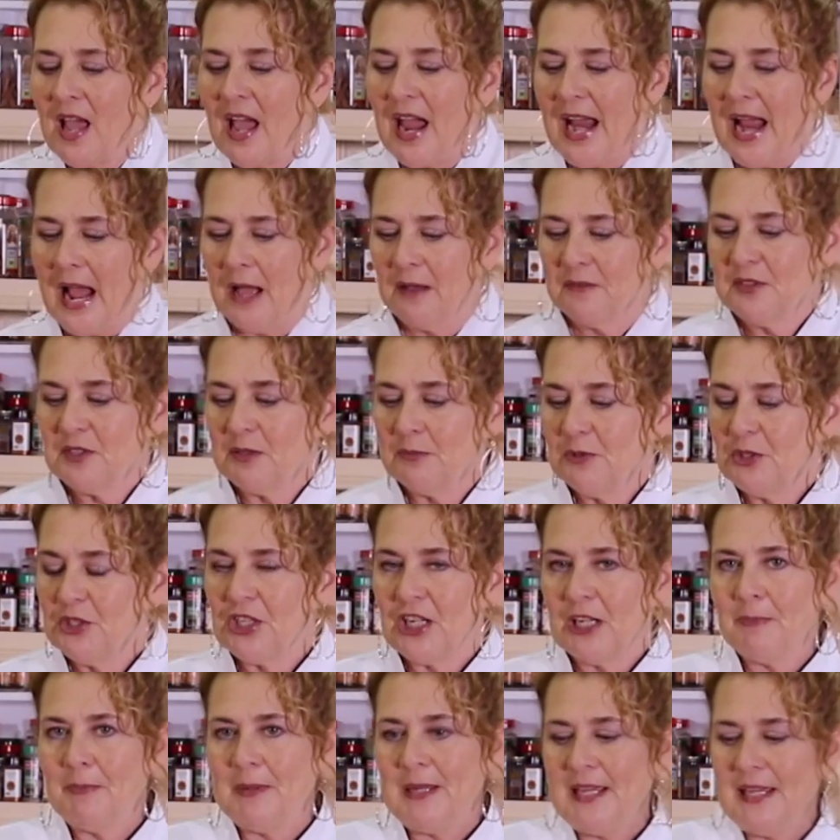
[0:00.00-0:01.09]
I have some
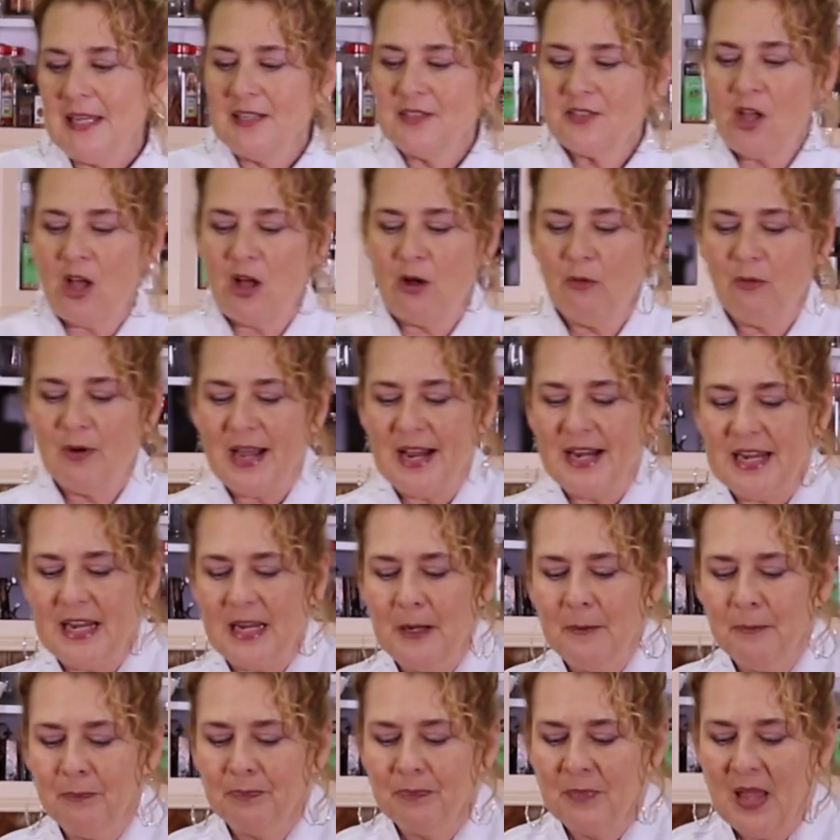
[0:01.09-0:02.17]
chickpeas all
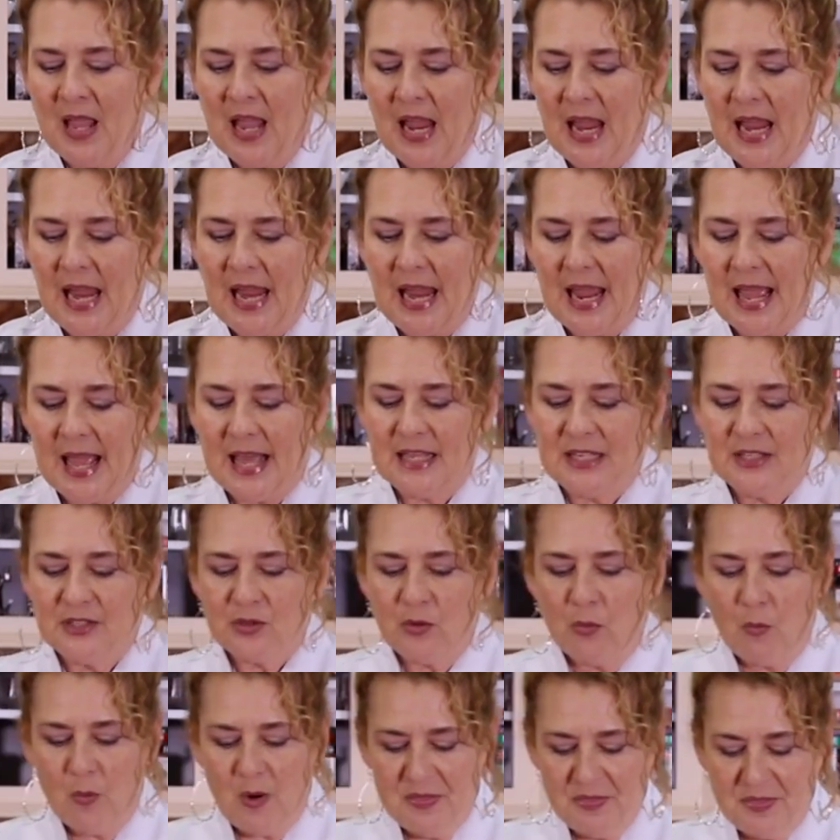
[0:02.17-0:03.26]
ready. And
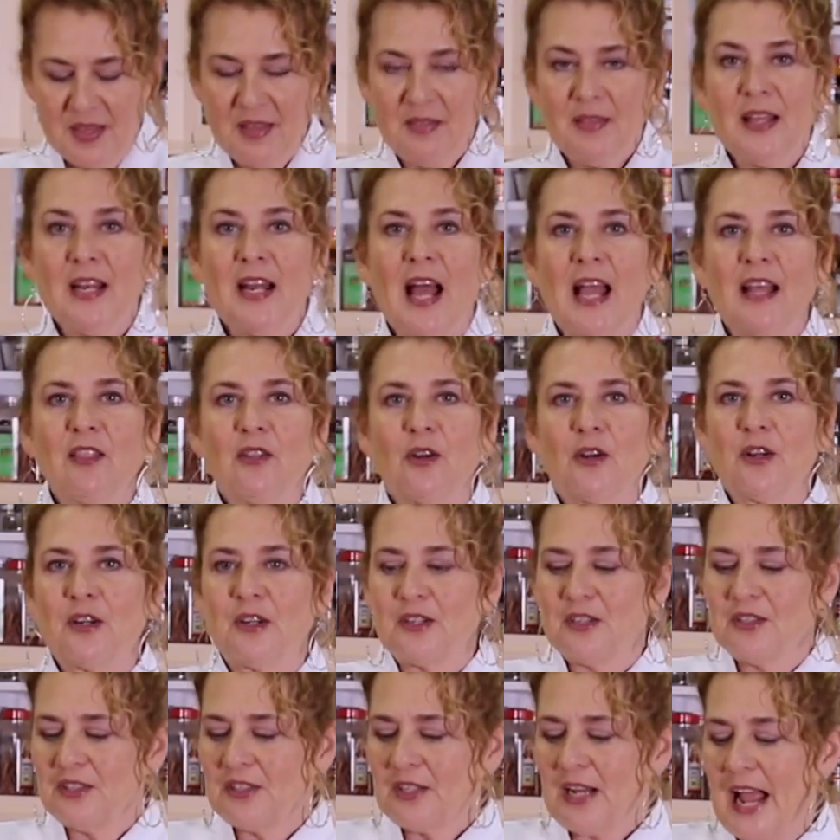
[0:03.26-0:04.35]
one thing that I
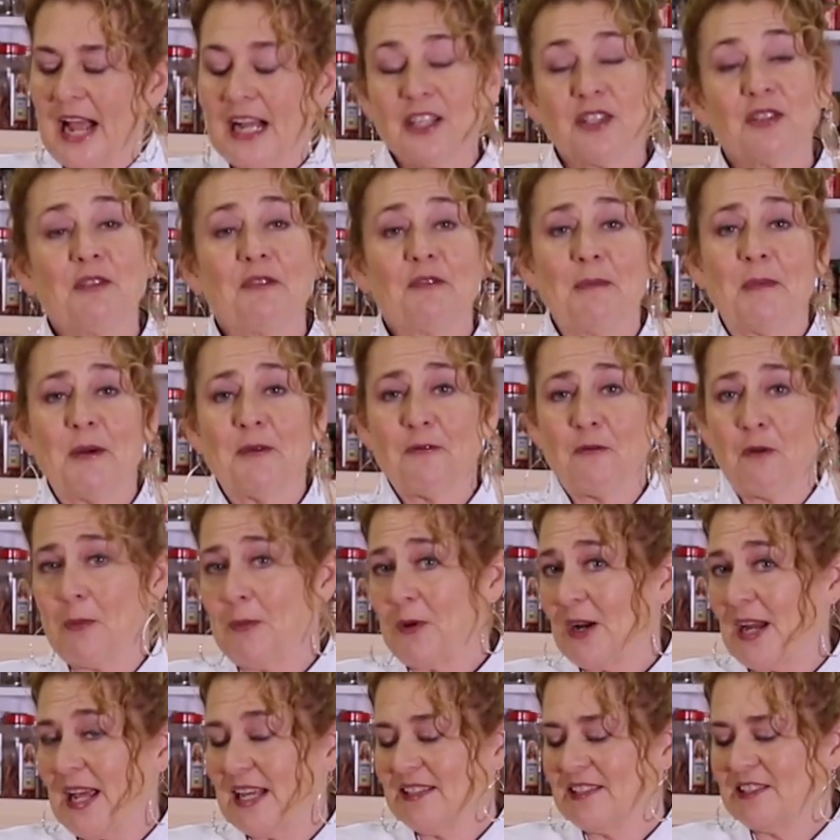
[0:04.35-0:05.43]
learned actually from a former
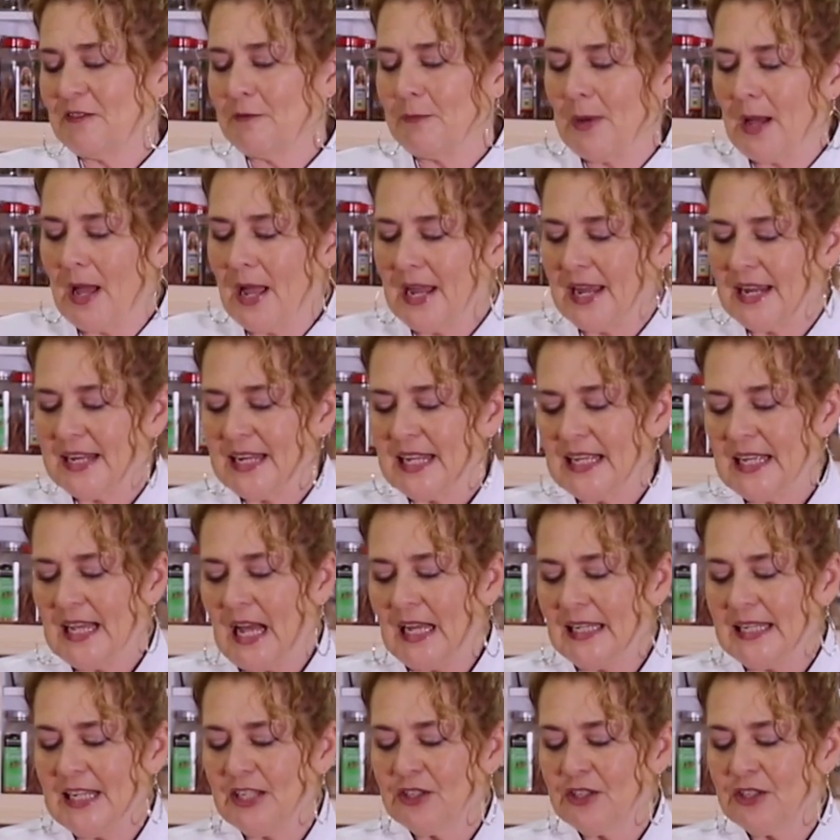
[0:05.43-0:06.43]
guest of mine, he